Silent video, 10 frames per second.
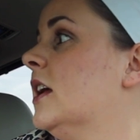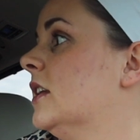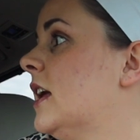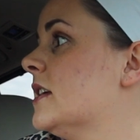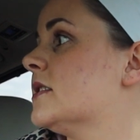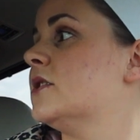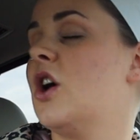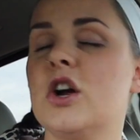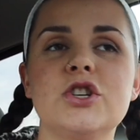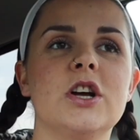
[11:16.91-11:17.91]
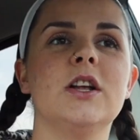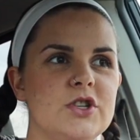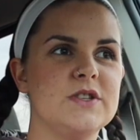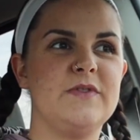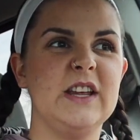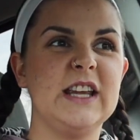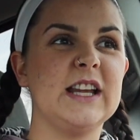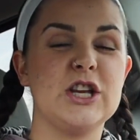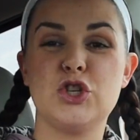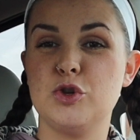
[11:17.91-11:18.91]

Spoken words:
less nausea, just feeling like